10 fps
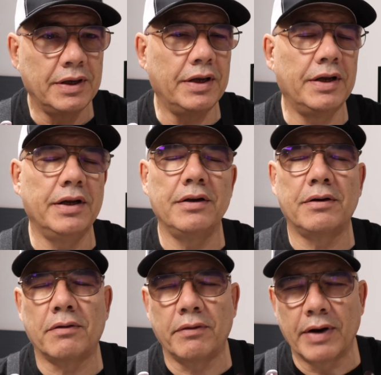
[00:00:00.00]

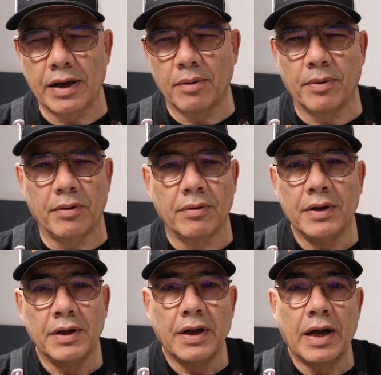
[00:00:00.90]
Incredible.
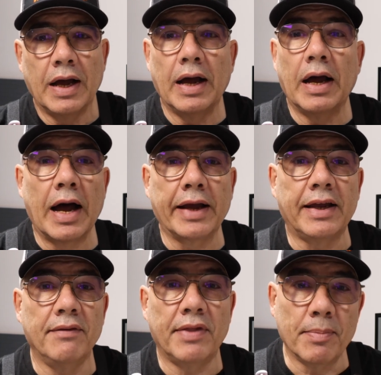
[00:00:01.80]
I
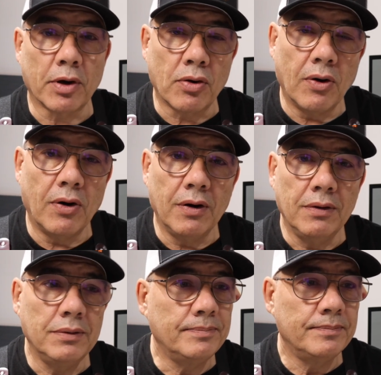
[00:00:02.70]
give them a
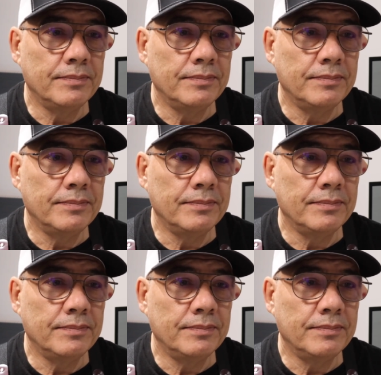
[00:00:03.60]
call,